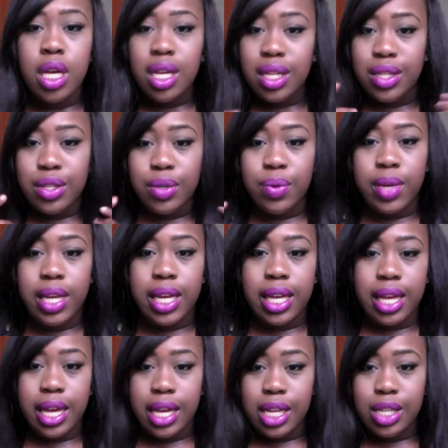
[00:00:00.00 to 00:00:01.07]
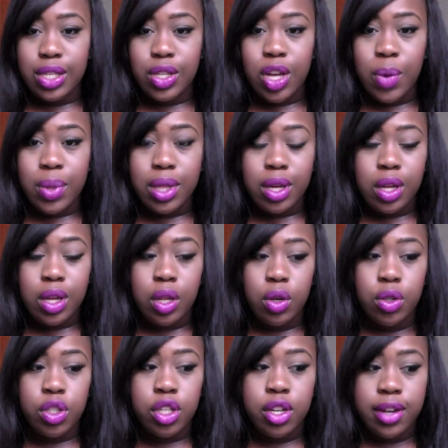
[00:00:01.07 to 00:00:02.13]
doing an install with the
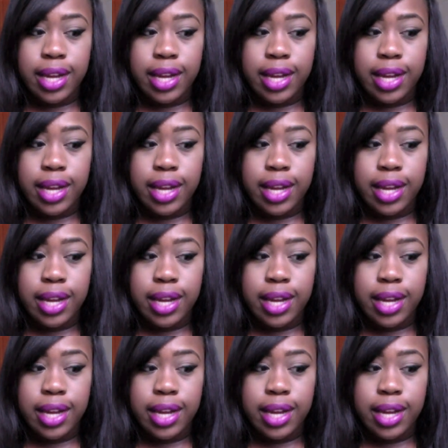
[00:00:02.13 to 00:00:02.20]
closure.